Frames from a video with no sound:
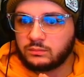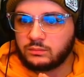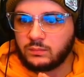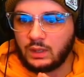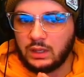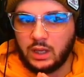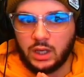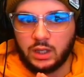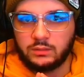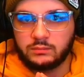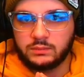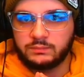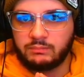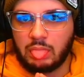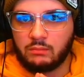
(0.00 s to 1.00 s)
While uh,
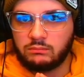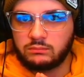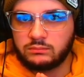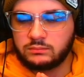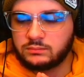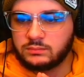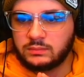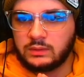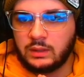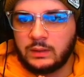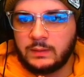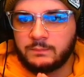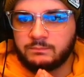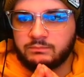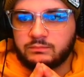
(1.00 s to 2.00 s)
packing for their long
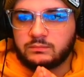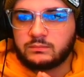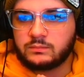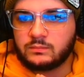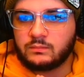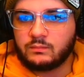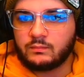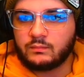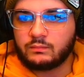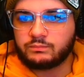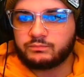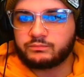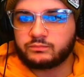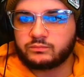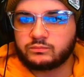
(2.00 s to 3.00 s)
journey, Shrek
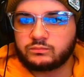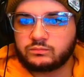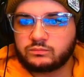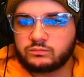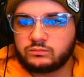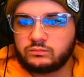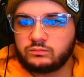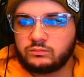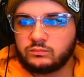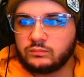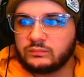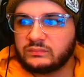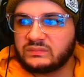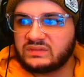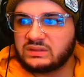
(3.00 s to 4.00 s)
realized he still needed some
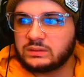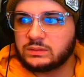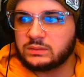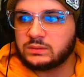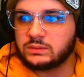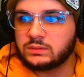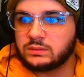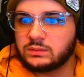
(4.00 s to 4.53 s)
essentials for the